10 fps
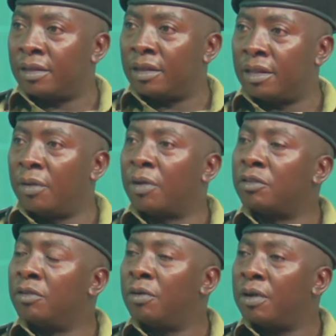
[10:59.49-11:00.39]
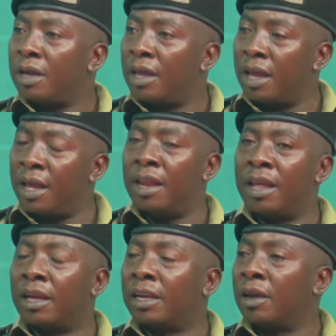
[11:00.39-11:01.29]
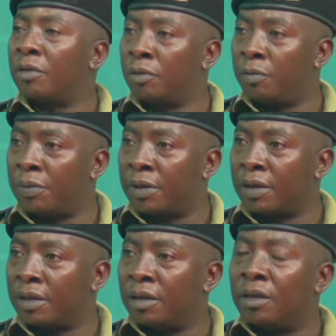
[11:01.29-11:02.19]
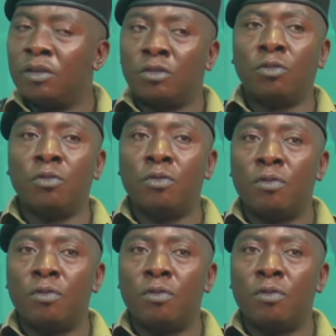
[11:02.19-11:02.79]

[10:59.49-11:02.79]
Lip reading: There was no any clear grouping. Two,